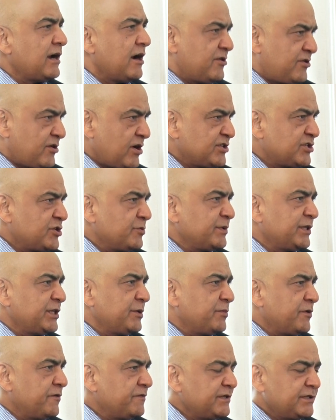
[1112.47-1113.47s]
it at
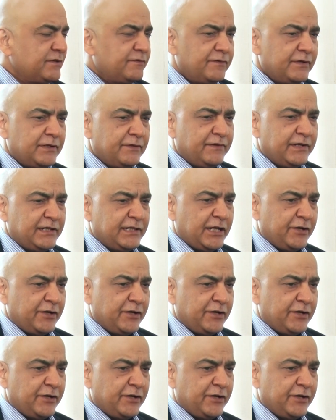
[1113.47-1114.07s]
Rashtrapati Bhavan,